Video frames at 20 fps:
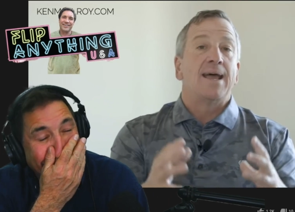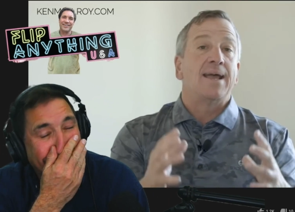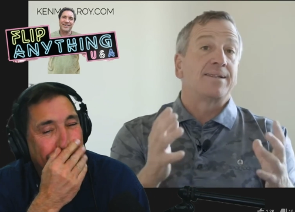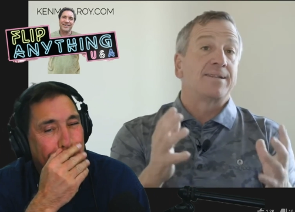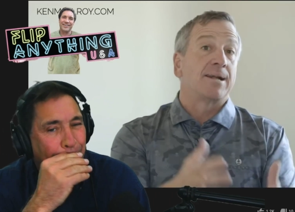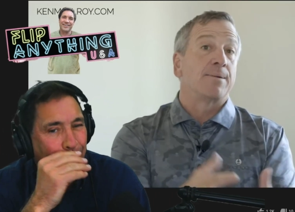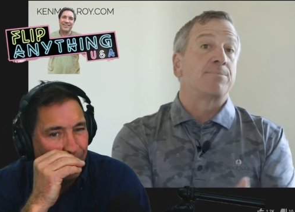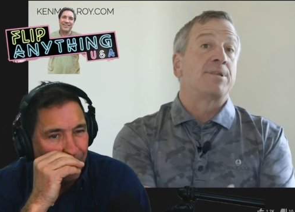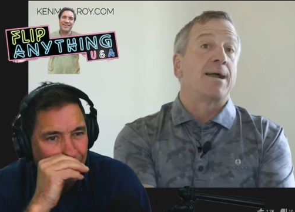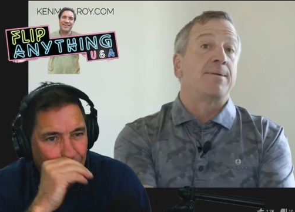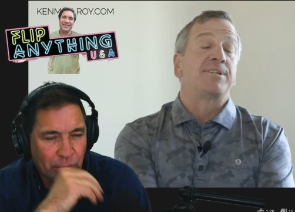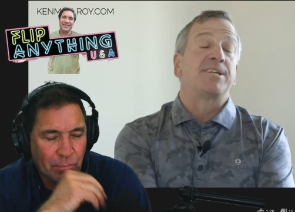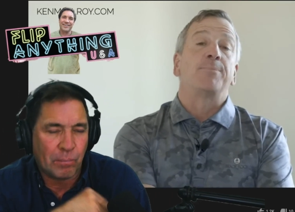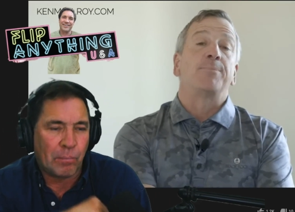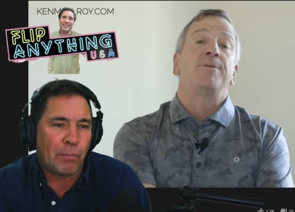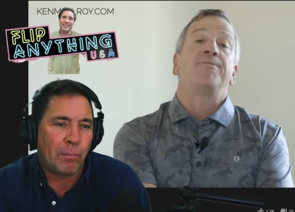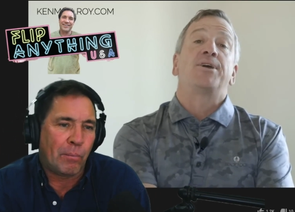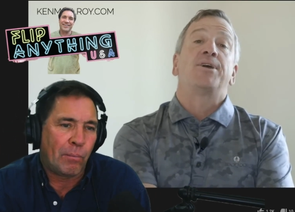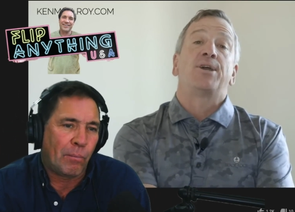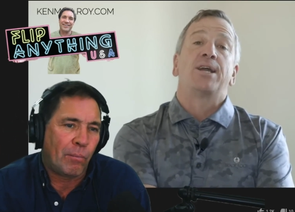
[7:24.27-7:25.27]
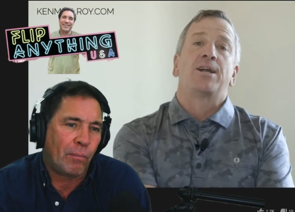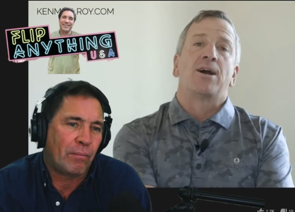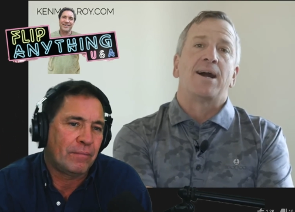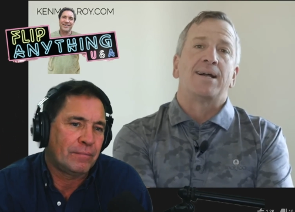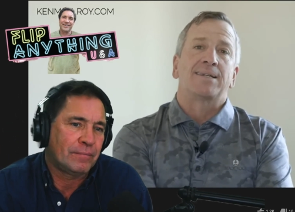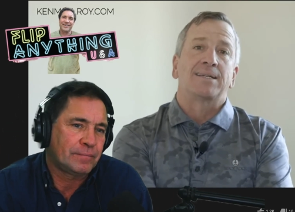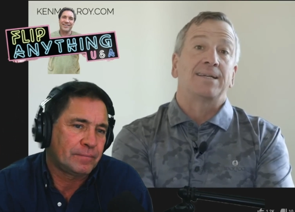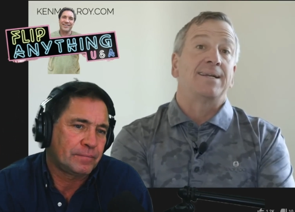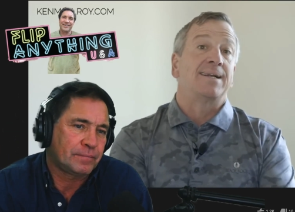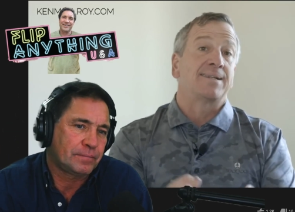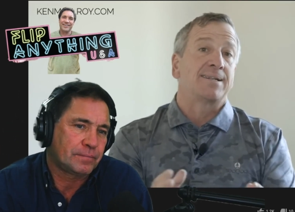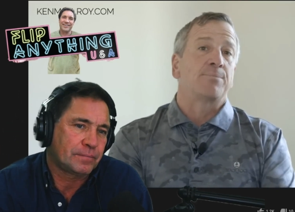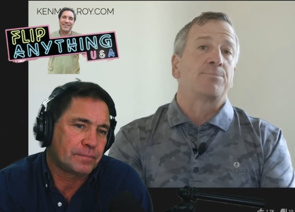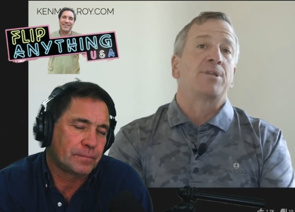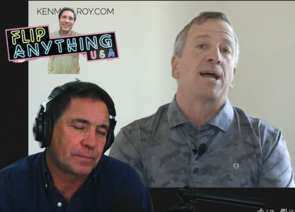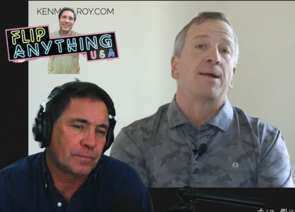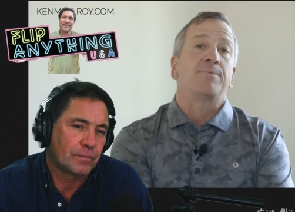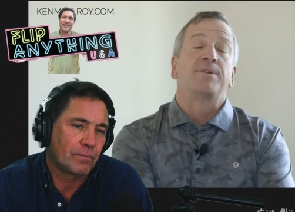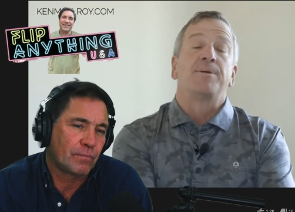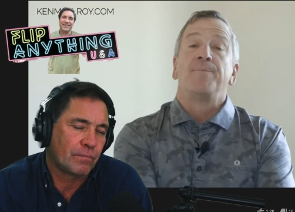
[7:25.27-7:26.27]
Speaker 1: And sometimes it can be very costly and
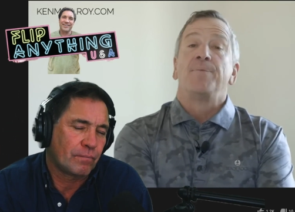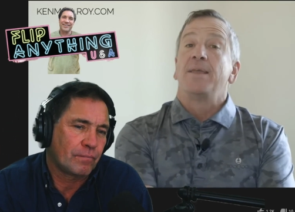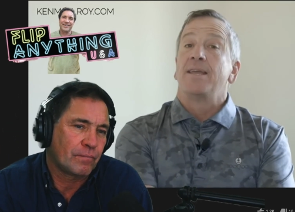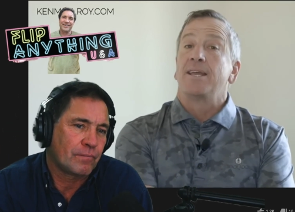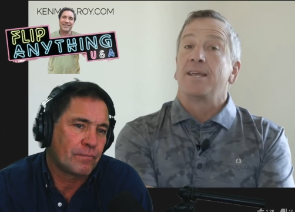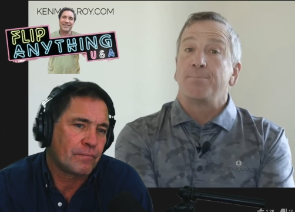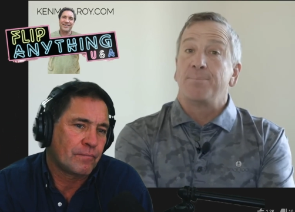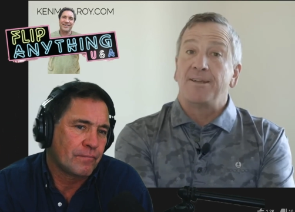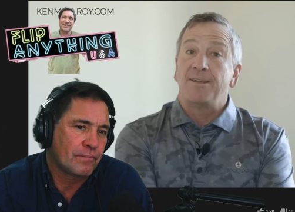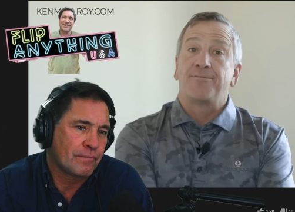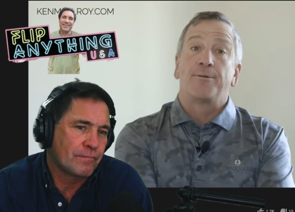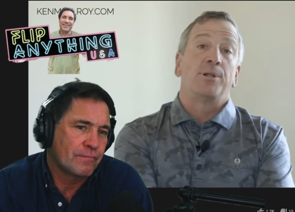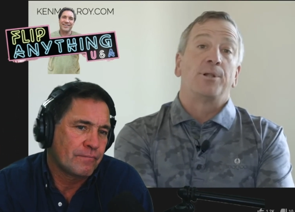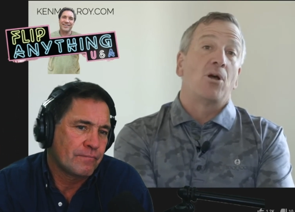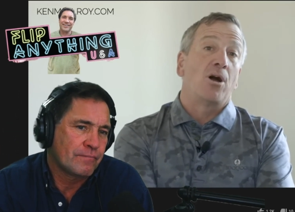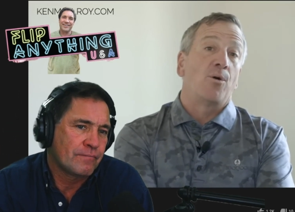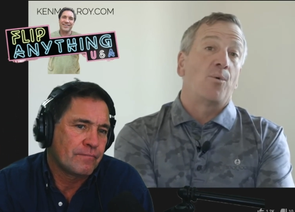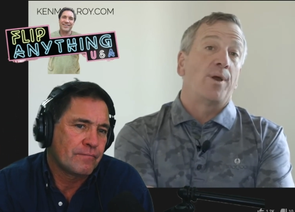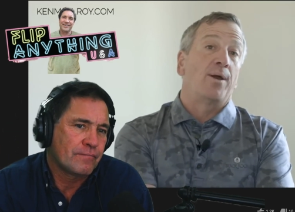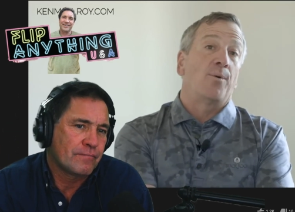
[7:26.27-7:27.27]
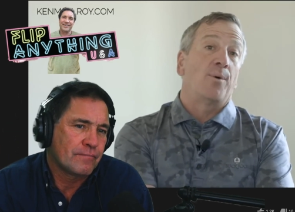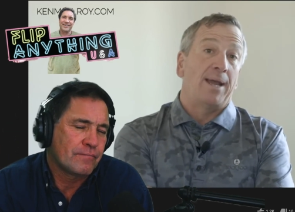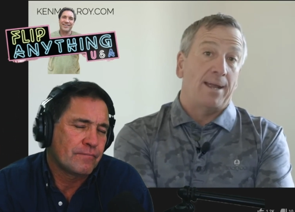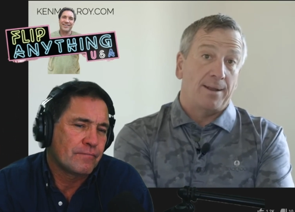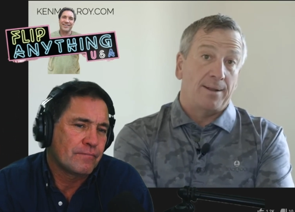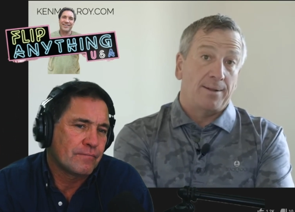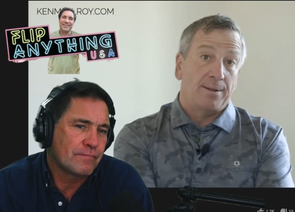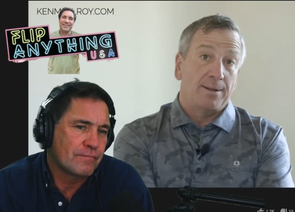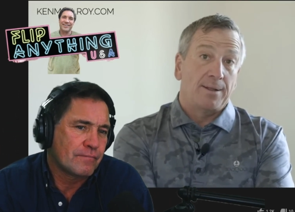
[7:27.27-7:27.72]
sometimes it can be from a long way away.